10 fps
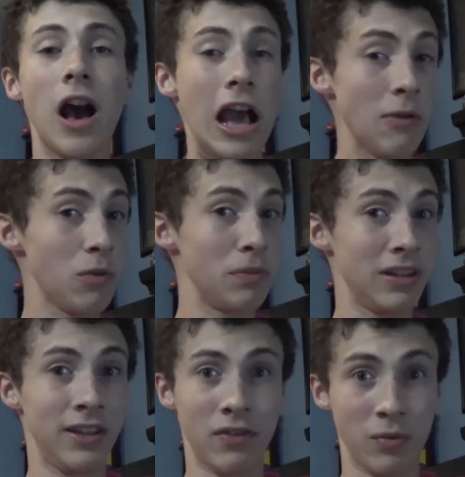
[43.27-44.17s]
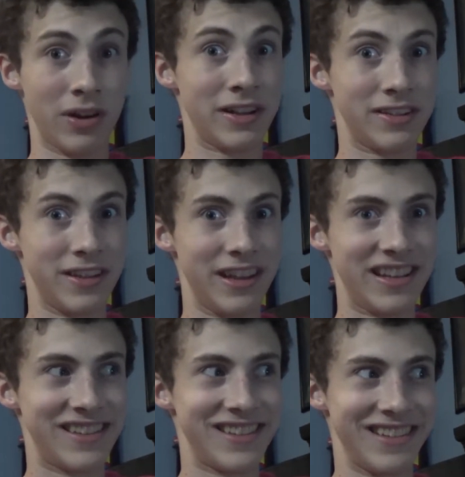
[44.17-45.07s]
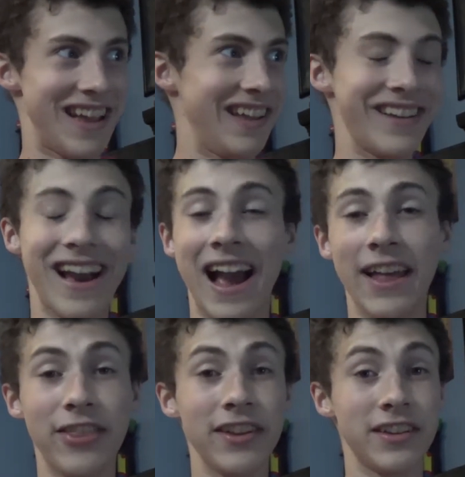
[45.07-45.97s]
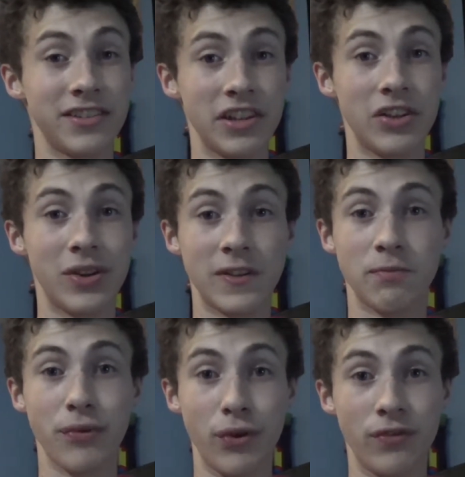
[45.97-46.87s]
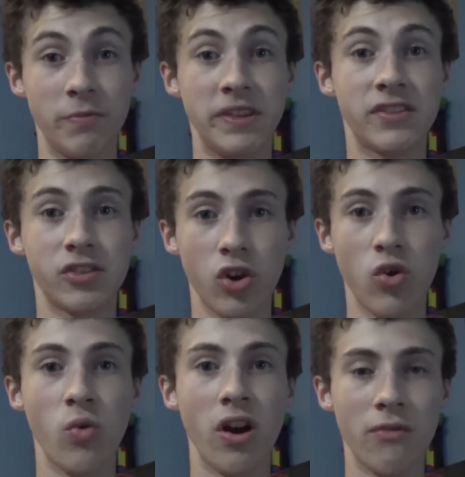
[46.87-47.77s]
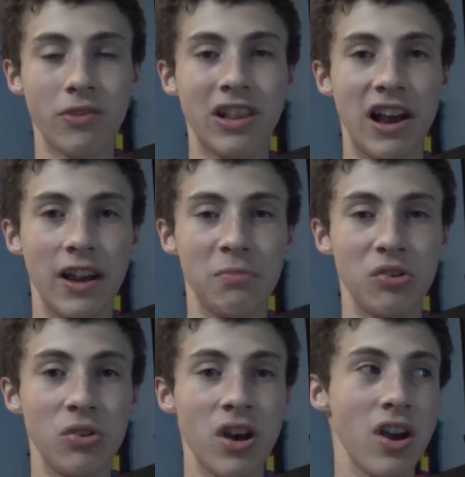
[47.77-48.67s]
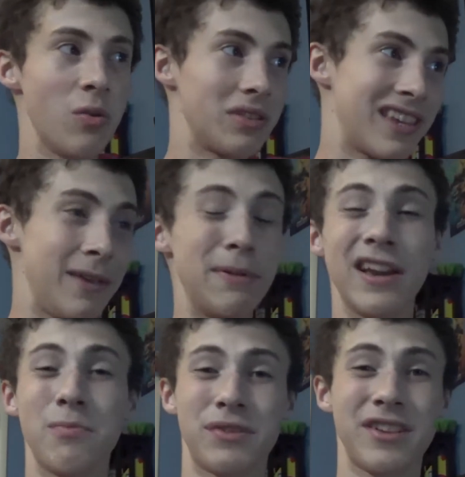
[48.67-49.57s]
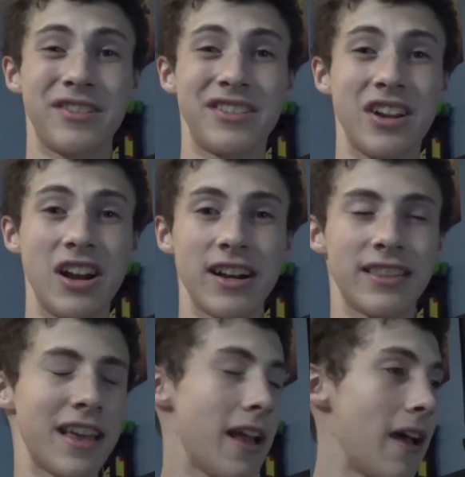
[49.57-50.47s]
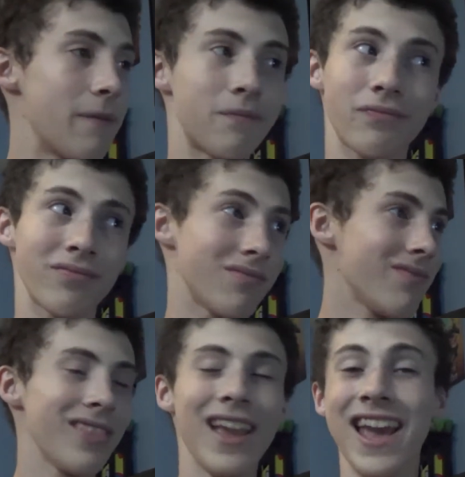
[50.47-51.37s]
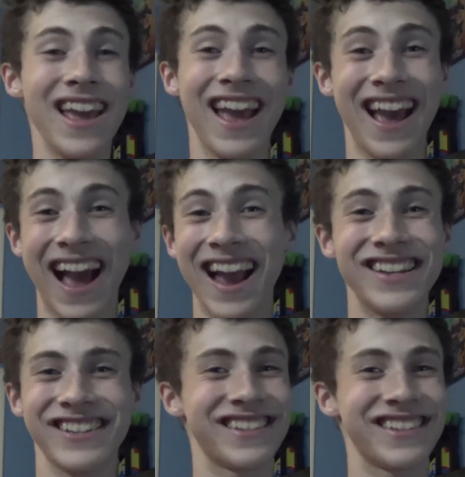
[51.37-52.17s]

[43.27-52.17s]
I will believe it when I see it. Like, I think Nintendo has proved to be so unreliable with keeping up with their stock that I